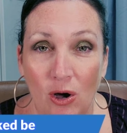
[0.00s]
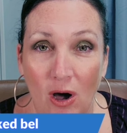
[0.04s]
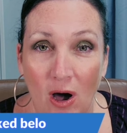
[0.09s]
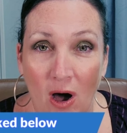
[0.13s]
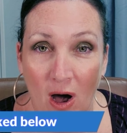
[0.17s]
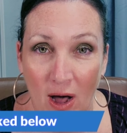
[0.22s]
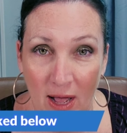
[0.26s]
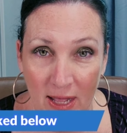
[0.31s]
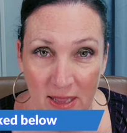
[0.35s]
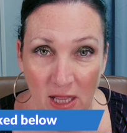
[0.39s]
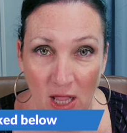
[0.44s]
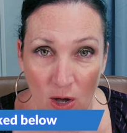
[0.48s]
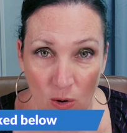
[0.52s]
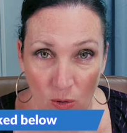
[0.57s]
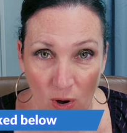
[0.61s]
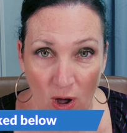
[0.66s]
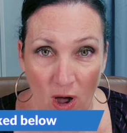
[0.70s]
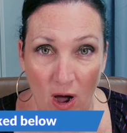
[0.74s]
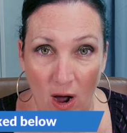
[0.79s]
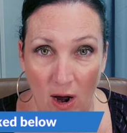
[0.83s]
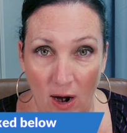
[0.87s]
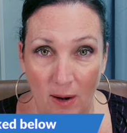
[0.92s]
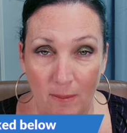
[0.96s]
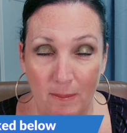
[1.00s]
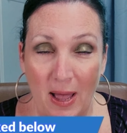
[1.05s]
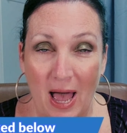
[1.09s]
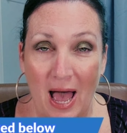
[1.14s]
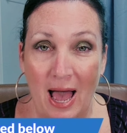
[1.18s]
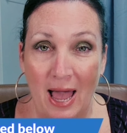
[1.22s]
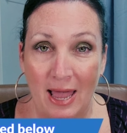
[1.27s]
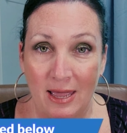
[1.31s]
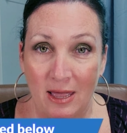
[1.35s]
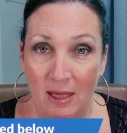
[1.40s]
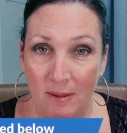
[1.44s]
on low carb,
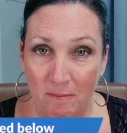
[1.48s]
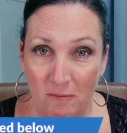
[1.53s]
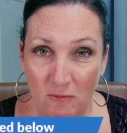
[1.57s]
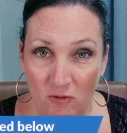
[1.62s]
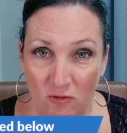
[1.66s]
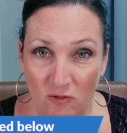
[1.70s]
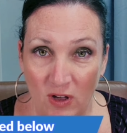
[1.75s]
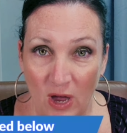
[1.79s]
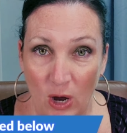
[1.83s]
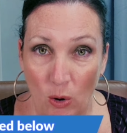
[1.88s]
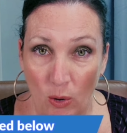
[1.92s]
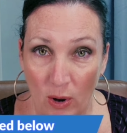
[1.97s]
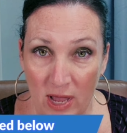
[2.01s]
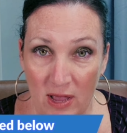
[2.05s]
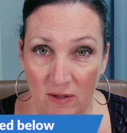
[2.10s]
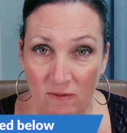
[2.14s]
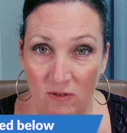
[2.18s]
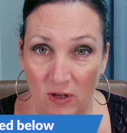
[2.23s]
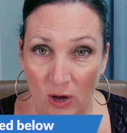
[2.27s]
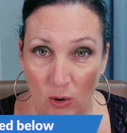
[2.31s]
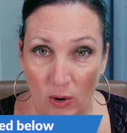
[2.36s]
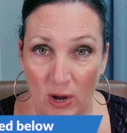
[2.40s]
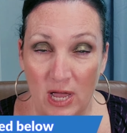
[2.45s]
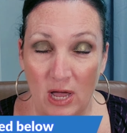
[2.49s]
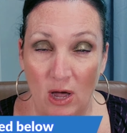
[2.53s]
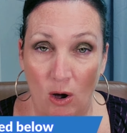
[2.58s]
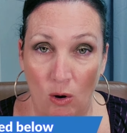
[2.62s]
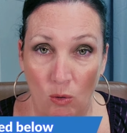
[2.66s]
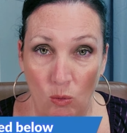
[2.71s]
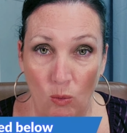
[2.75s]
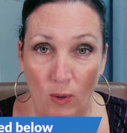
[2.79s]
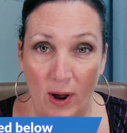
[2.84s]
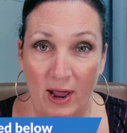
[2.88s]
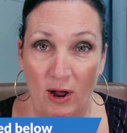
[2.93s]
I am very, very
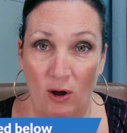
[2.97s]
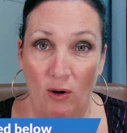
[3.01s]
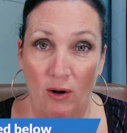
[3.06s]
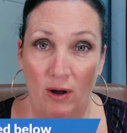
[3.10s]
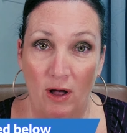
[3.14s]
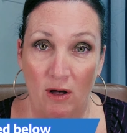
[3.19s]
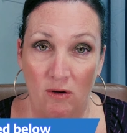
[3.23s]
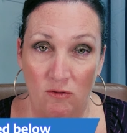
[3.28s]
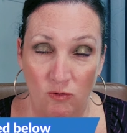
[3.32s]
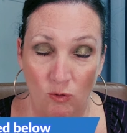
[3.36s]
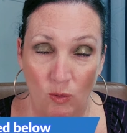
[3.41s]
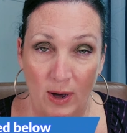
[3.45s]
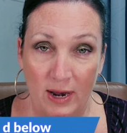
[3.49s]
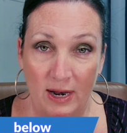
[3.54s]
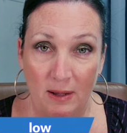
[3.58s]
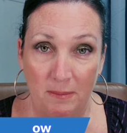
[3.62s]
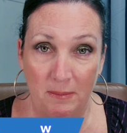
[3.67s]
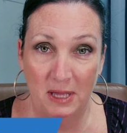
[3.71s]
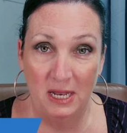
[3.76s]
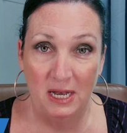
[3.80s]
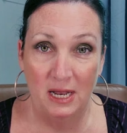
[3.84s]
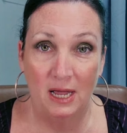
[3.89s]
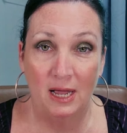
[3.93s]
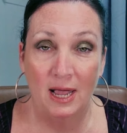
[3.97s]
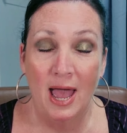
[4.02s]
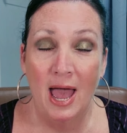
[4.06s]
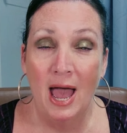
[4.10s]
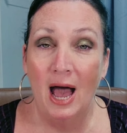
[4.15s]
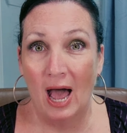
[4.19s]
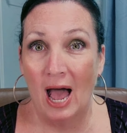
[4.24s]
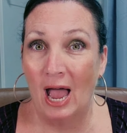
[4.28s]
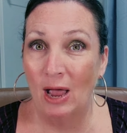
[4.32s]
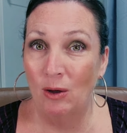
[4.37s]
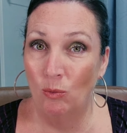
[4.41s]
aware of what I'm eating.
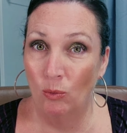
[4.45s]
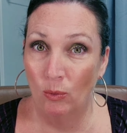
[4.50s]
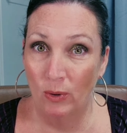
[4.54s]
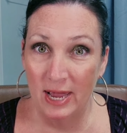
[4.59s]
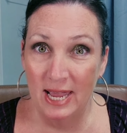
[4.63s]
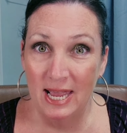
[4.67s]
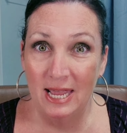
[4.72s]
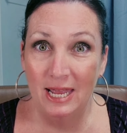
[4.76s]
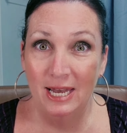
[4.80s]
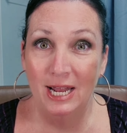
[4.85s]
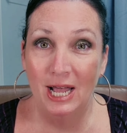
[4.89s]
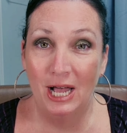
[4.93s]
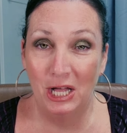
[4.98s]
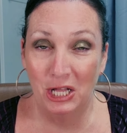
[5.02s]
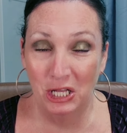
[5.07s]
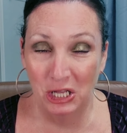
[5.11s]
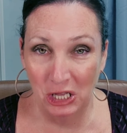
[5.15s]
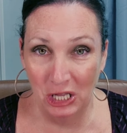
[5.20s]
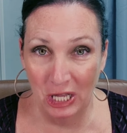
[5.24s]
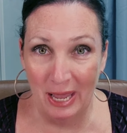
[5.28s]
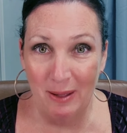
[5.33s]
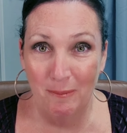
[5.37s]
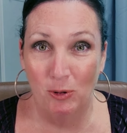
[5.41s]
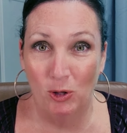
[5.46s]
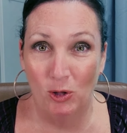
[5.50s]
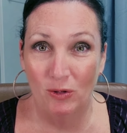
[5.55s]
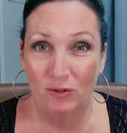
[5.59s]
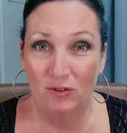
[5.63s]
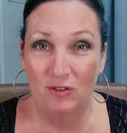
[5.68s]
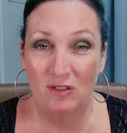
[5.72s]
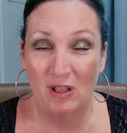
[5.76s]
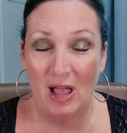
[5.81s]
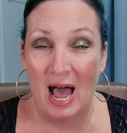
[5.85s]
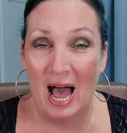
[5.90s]
I read
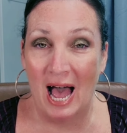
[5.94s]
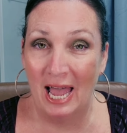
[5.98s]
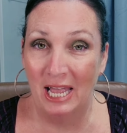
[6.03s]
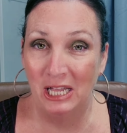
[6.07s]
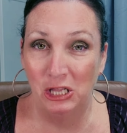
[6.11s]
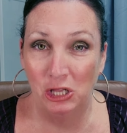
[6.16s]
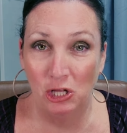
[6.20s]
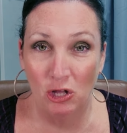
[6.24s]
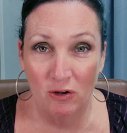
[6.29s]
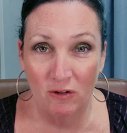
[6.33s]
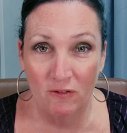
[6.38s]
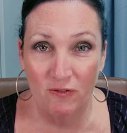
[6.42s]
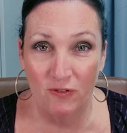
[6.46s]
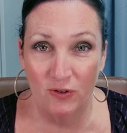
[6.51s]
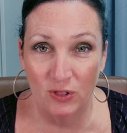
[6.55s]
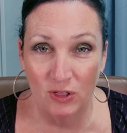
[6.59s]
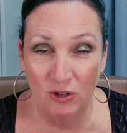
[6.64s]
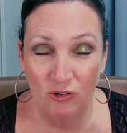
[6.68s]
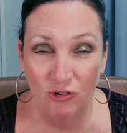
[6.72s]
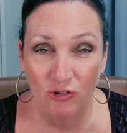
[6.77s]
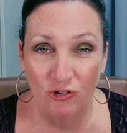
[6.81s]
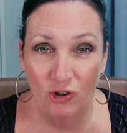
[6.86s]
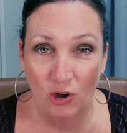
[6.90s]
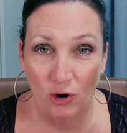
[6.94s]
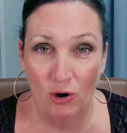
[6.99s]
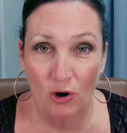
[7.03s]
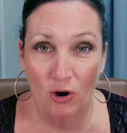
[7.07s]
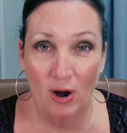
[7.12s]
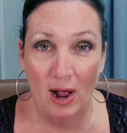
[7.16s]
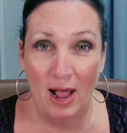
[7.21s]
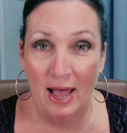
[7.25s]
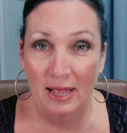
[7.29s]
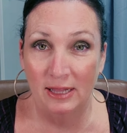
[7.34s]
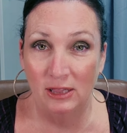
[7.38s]
labels. I look for the
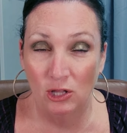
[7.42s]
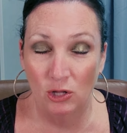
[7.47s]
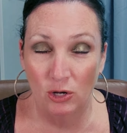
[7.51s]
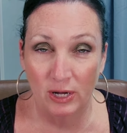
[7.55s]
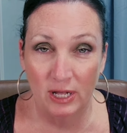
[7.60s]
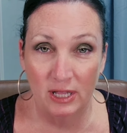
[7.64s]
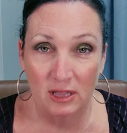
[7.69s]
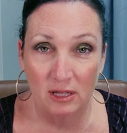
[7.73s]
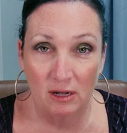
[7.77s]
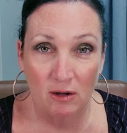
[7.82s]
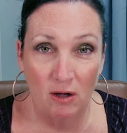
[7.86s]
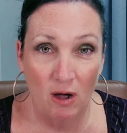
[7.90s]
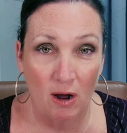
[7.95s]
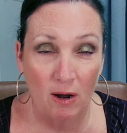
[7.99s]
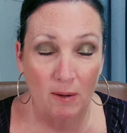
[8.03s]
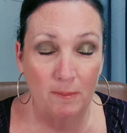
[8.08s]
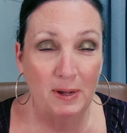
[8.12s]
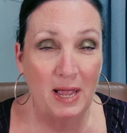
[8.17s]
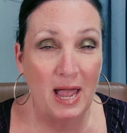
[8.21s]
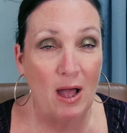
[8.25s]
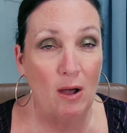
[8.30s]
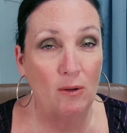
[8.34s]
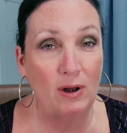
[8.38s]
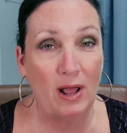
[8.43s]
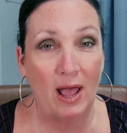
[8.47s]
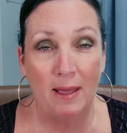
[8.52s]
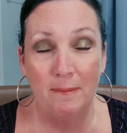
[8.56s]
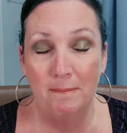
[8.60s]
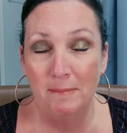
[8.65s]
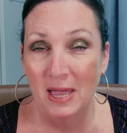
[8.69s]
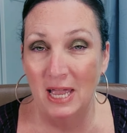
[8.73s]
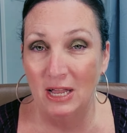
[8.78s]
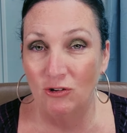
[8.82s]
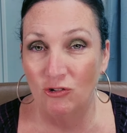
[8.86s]
sugar. I look at the carb count.
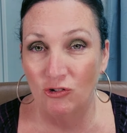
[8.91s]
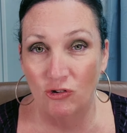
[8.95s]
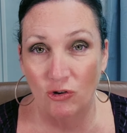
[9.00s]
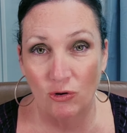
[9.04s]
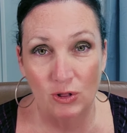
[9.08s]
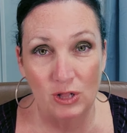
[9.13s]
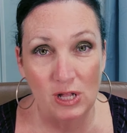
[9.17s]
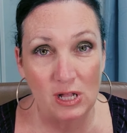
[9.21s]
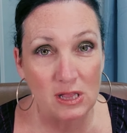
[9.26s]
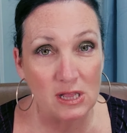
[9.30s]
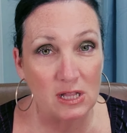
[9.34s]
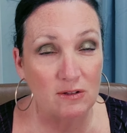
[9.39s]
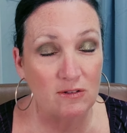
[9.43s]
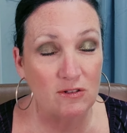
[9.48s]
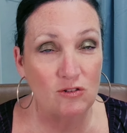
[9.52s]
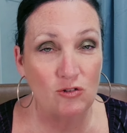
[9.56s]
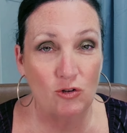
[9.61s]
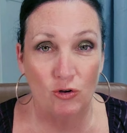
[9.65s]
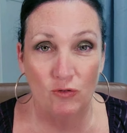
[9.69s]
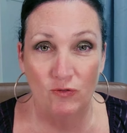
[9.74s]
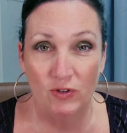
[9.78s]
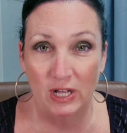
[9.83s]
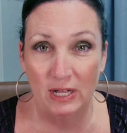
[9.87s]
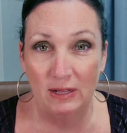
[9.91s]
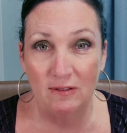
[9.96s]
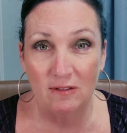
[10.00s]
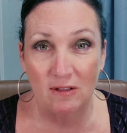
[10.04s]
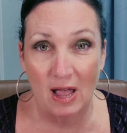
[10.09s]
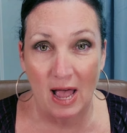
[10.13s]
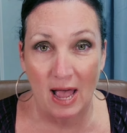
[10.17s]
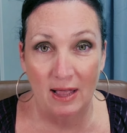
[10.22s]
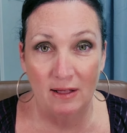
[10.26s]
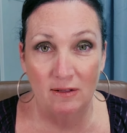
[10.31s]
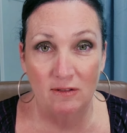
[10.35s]
I make sure that the serving
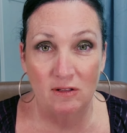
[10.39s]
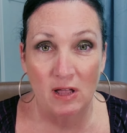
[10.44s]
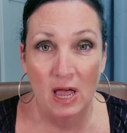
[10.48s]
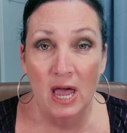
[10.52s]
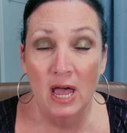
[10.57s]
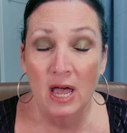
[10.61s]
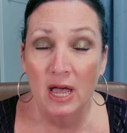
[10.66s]
size